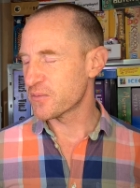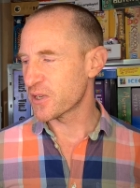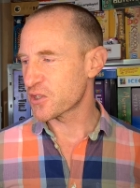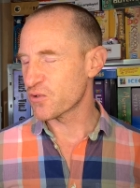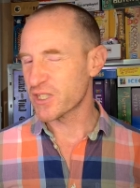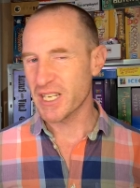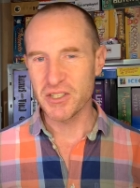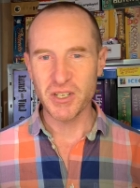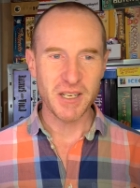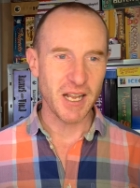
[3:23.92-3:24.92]

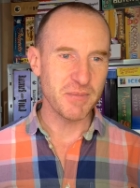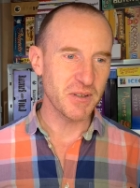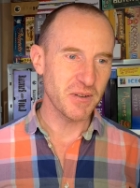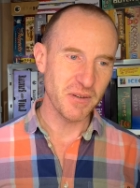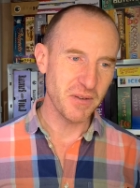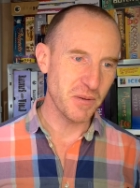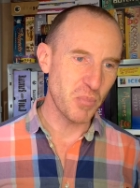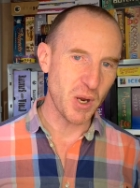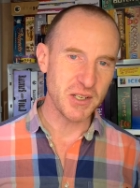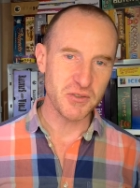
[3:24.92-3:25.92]
strategic game
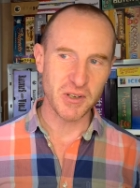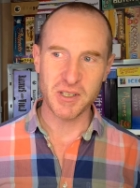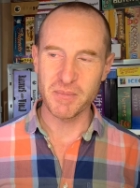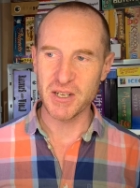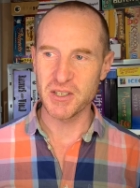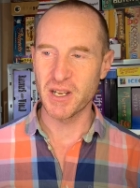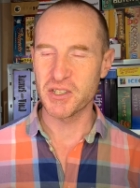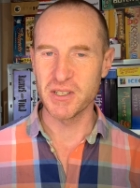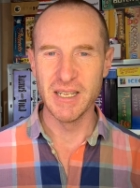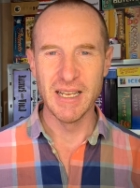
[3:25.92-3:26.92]
by any stretch of the
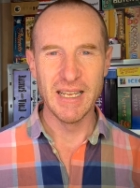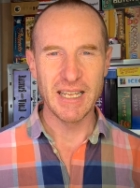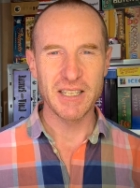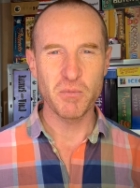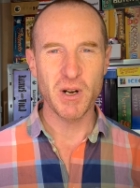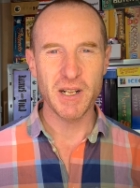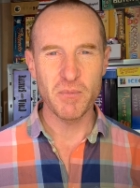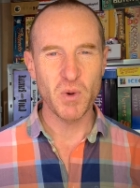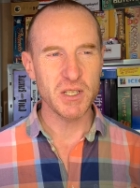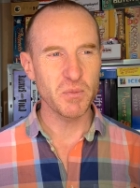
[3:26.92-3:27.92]
imagination. It's one of
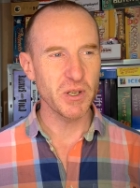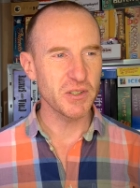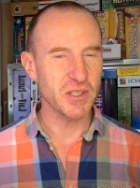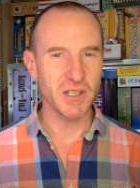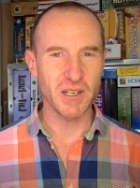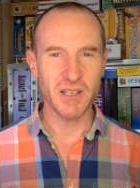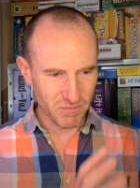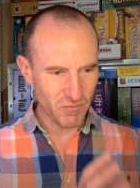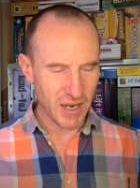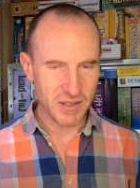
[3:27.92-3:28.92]
them ones where you're just going to
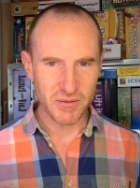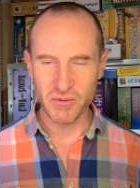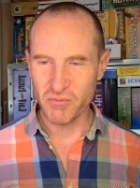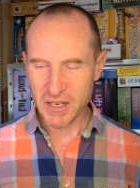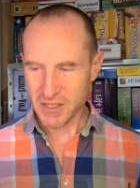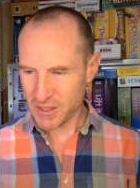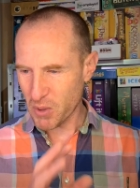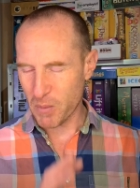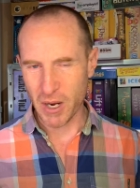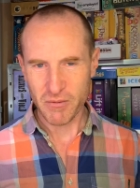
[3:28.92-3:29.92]
the races
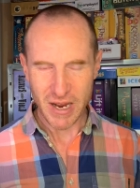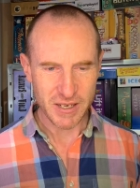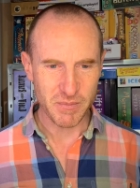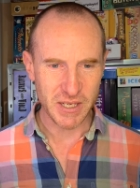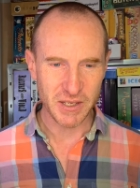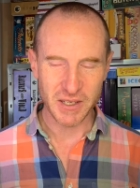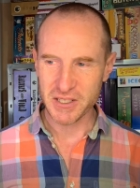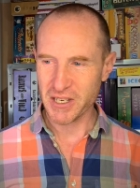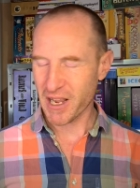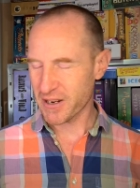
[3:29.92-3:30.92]
pop up randomly. You're going to
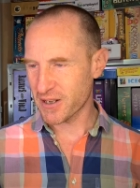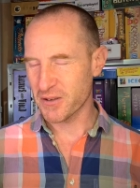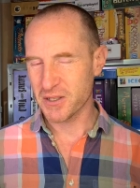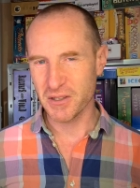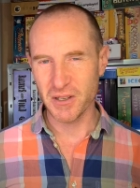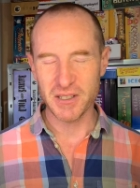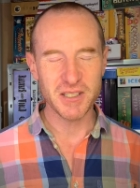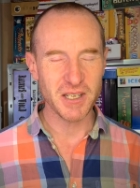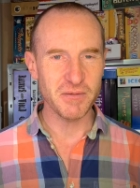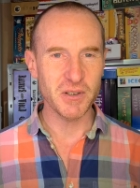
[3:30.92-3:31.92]
see how it goes,
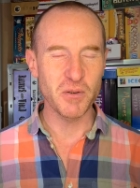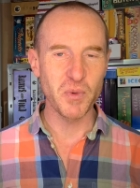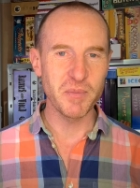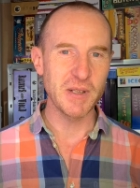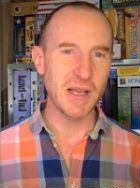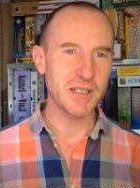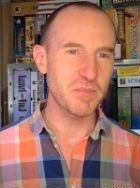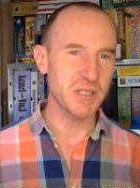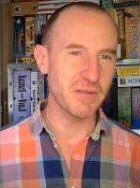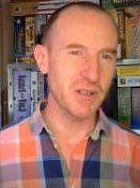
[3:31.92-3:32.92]
see if you can win with that
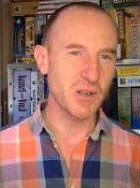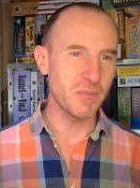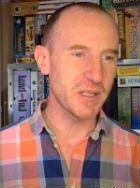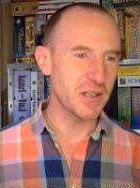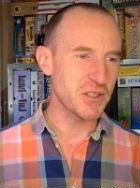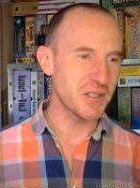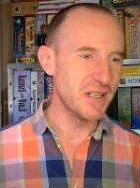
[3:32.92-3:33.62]
specific combination.